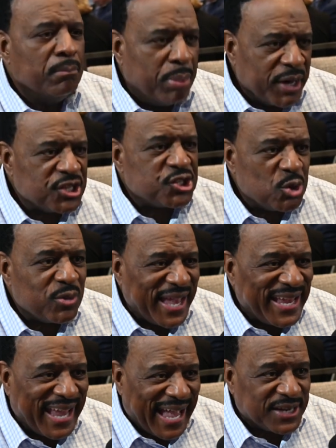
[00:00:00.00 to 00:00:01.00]
but it's who they
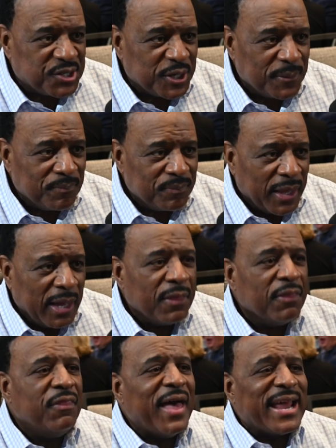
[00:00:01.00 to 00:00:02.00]
get.
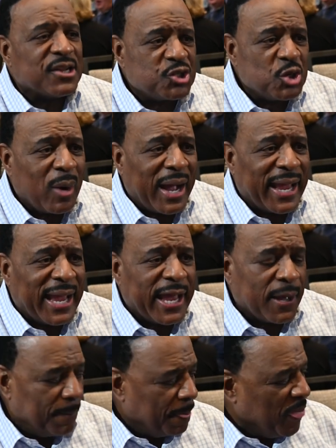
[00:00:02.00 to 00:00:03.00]
That is who I
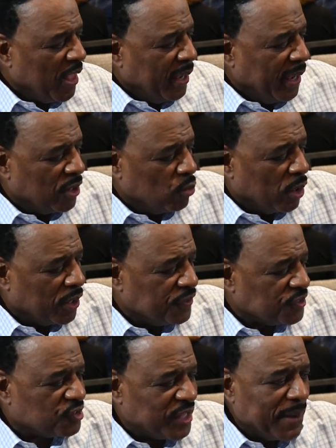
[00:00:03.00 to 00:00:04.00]
am. And one of
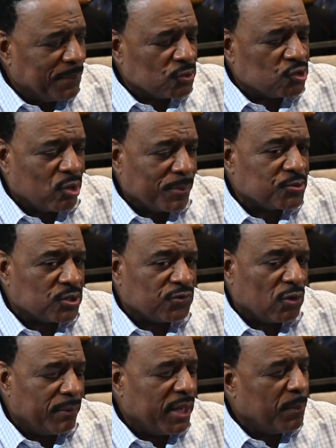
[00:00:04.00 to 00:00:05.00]
the staple scriptures
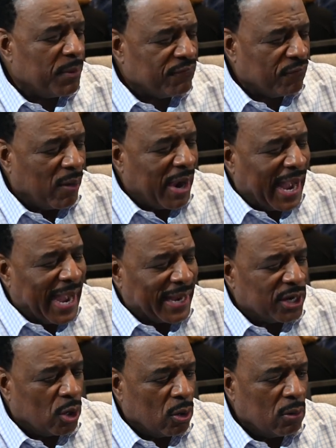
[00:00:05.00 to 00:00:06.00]
for me before I
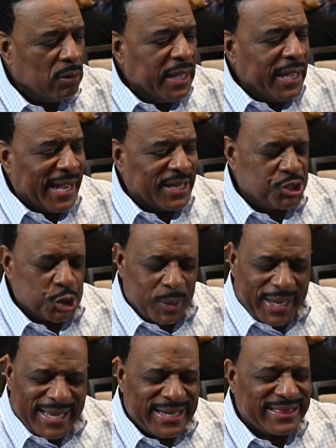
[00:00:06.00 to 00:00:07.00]
go and
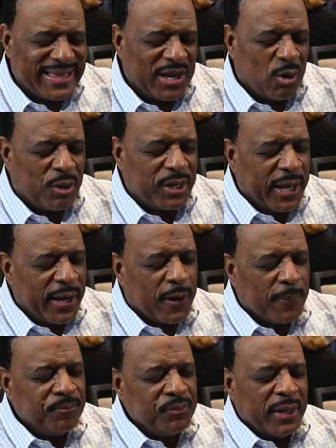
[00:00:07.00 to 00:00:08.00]
do anything on
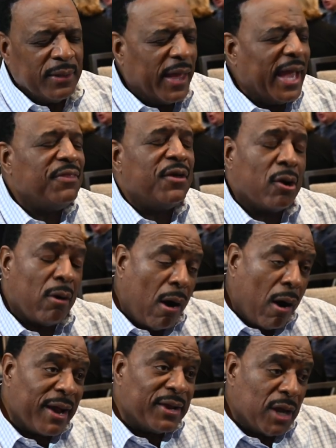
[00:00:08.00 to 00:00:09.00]
air, and there
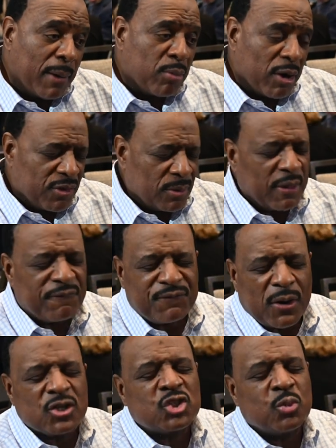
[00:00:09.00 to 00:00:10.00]
are a number of them. The
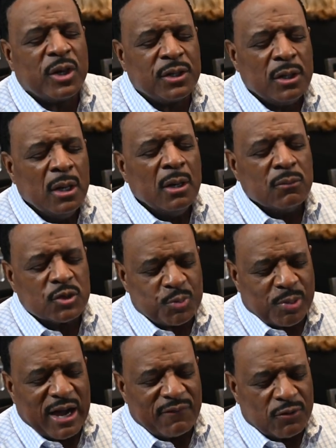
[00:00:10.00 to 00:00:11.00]
first one was
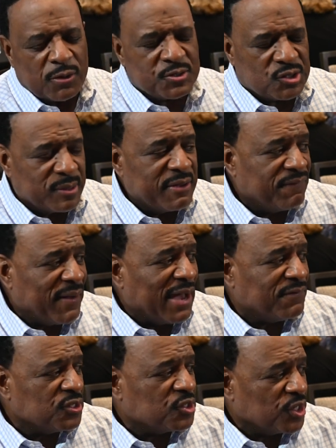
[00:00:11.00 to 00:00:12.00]
Proverbs 3,
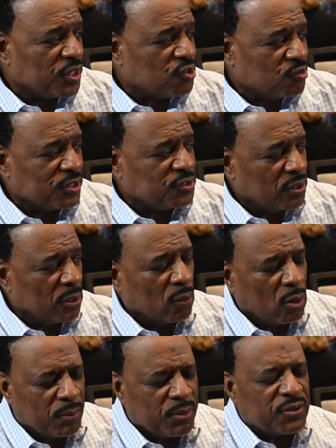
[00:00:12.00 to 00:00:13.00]
5, and 6, trust in the
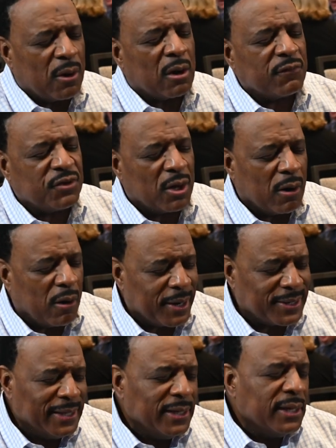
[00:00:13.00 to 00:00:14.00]
Lord with all of your
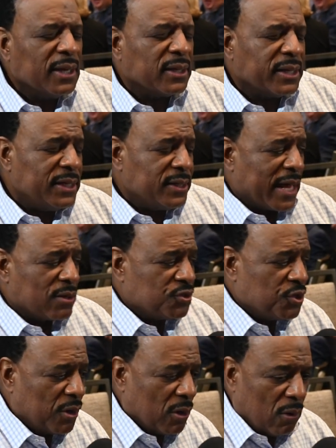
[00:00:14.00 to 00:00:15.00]
heart. Lean not
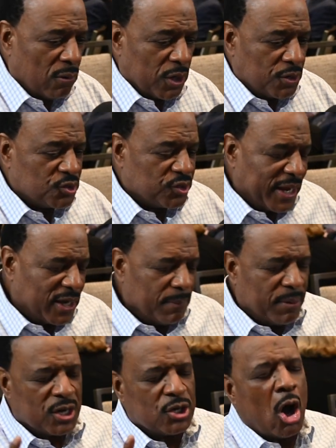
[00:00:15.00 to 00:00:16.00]
unto your own understanding,
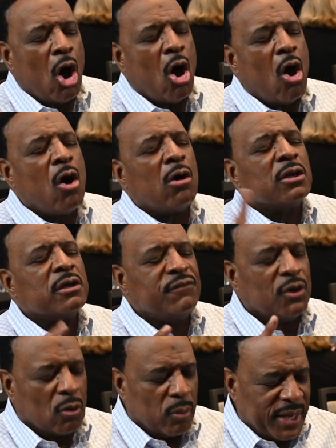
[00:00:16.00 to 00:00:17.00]
but in all of
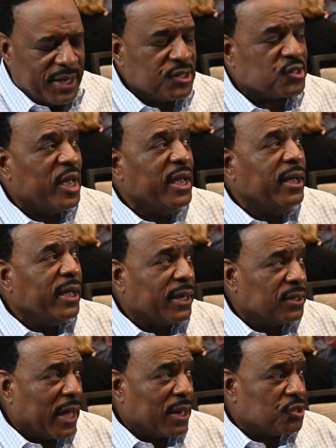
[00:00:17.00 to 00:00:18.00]
your ways
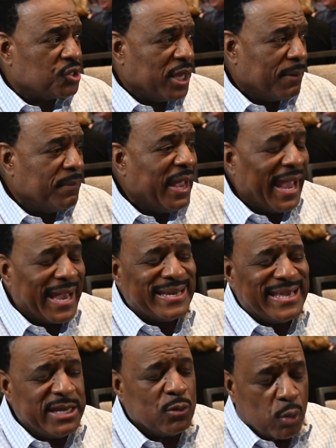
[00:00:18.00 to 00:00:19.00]
acknowledge him, and
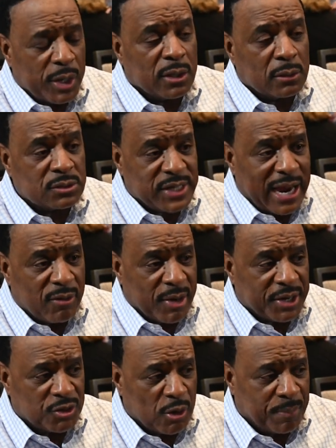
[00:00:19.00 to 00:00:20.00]
he will
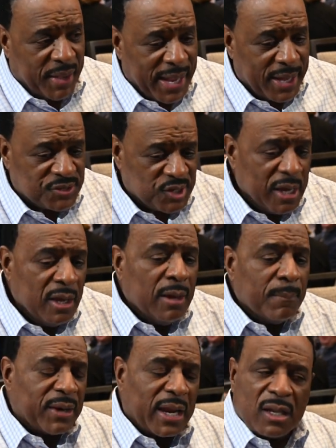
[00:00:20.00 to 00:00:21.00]
direct your paths.
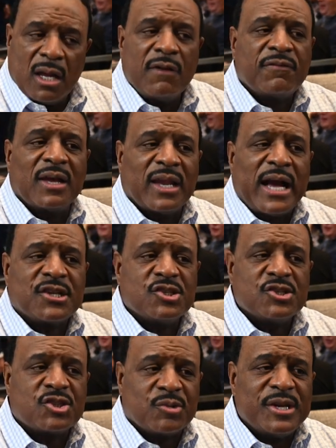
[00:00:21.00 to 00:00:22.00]
But I love
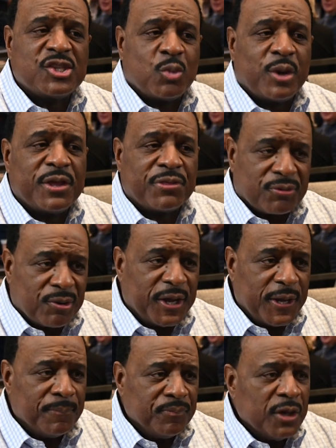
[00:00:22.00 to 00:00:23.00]
Colossians
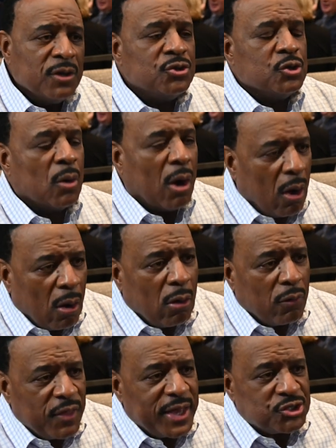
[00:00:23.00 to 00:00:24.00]
3:23. Do
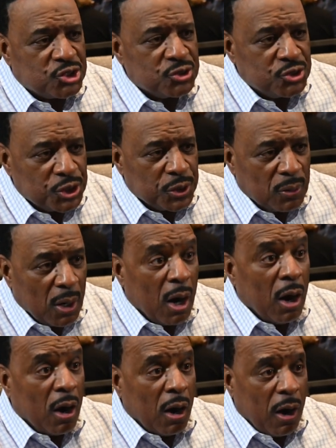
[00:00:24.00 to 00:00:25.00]
all that you do
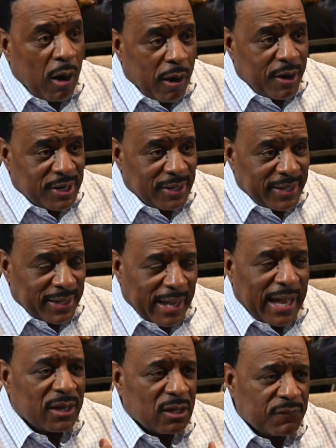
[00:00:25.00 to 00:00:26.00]
heartily,
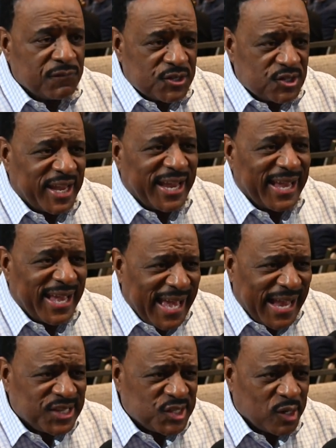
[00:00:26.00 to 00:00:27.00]
I love to say
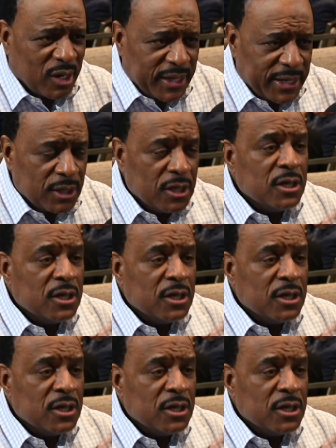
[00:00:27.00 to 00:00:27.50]
excellently,